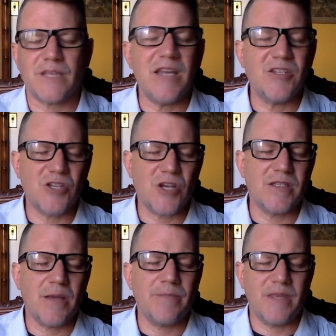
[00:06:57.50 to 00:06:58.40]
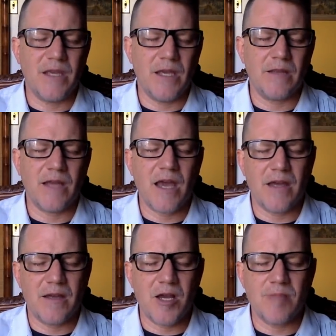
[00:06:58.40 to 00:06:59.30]
It's just something
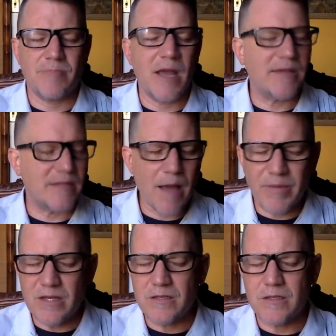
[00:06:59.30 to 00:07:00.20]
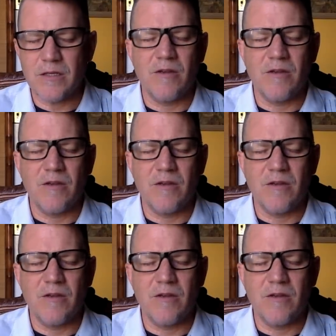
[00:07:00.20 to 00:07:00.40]
that has happened